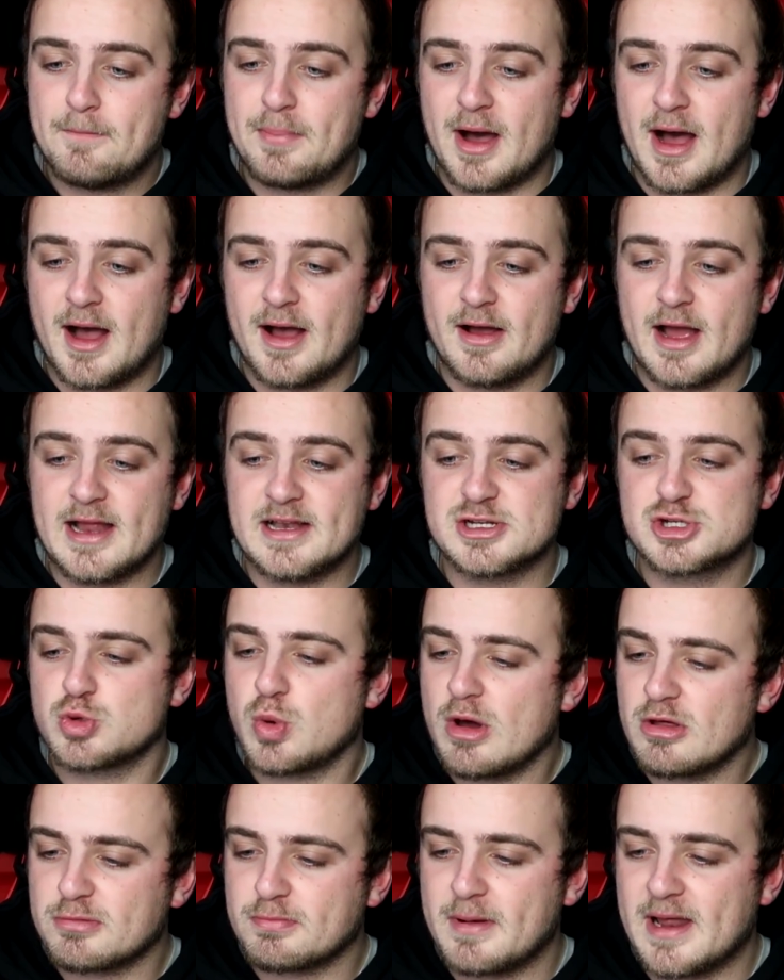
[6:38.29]
but in
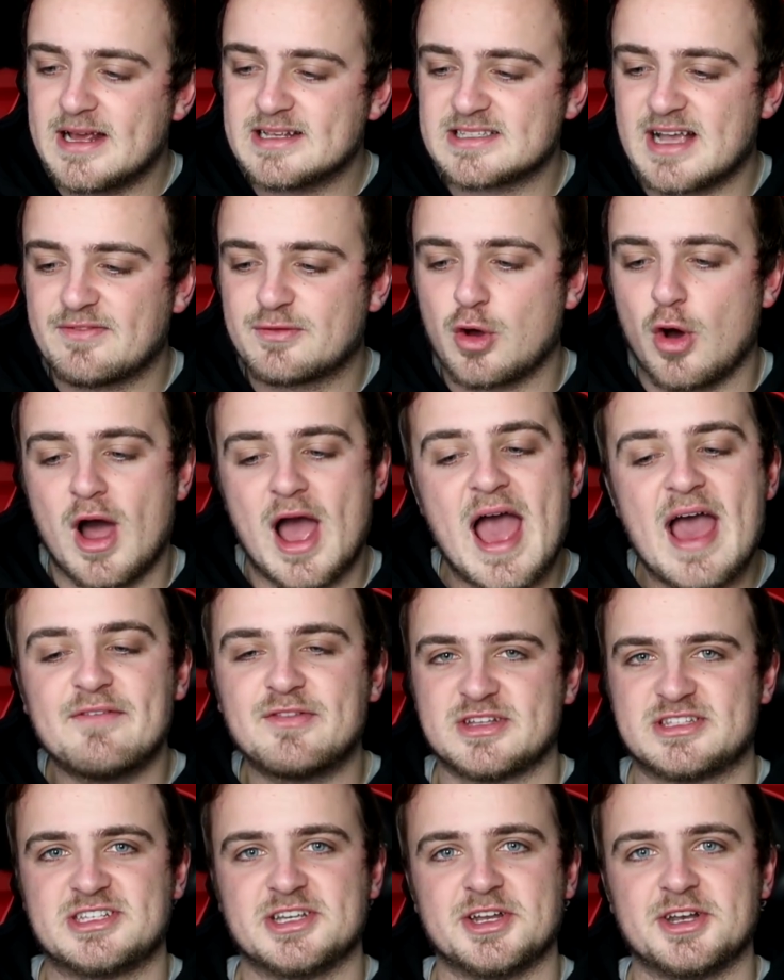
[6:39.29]
12th place, I've got
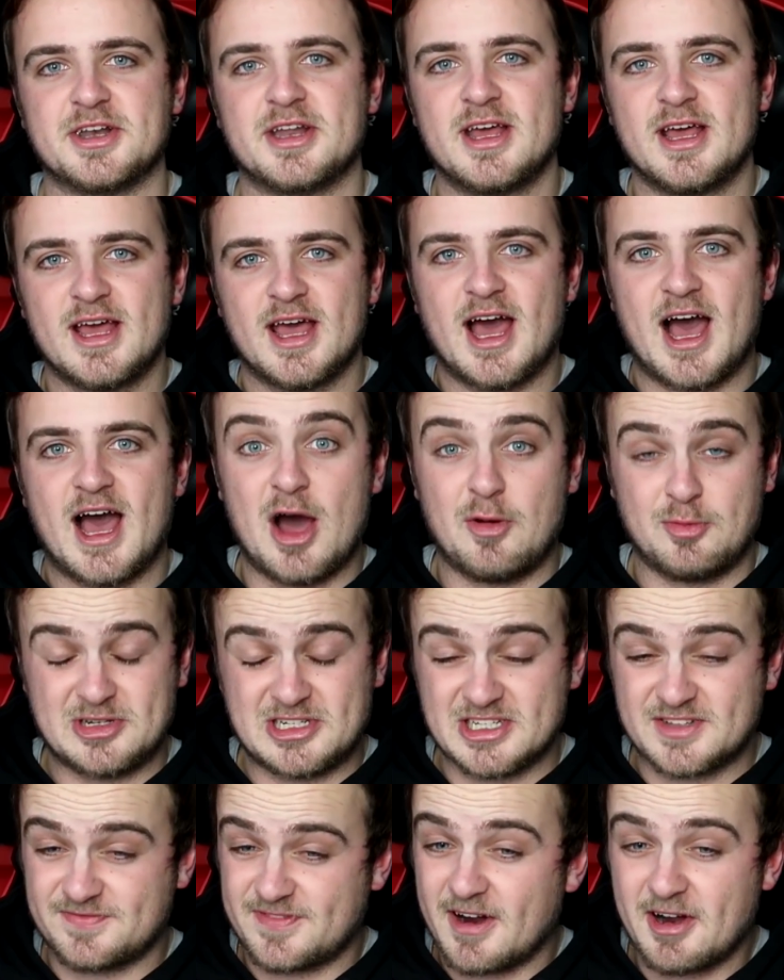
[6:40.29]
Everton,
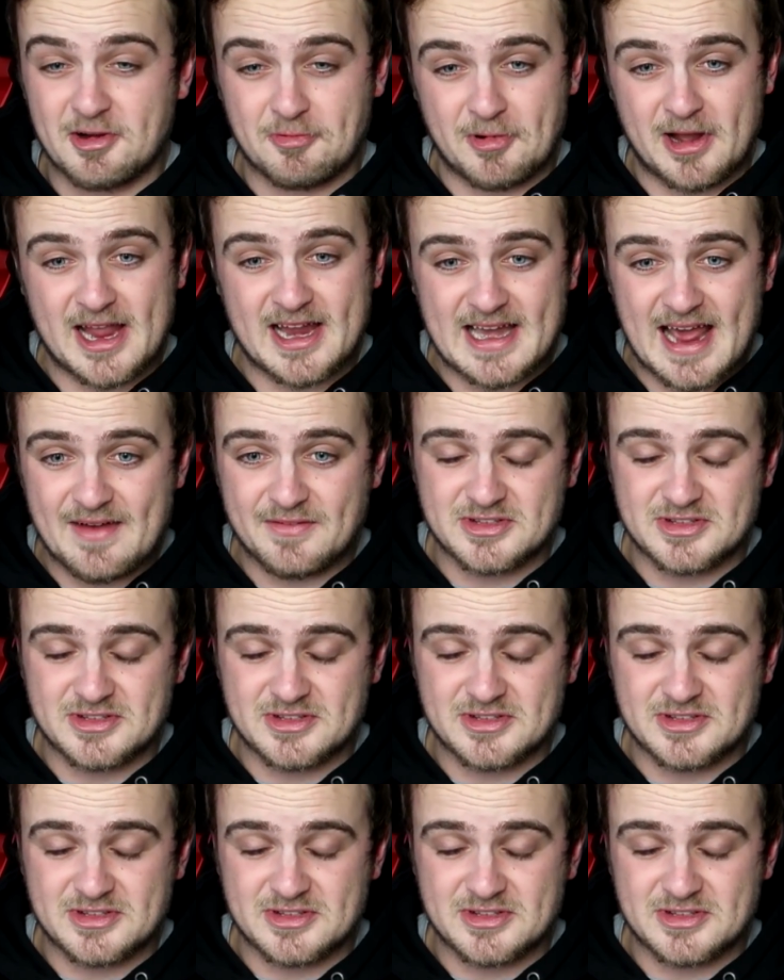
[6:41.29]
which is very weird.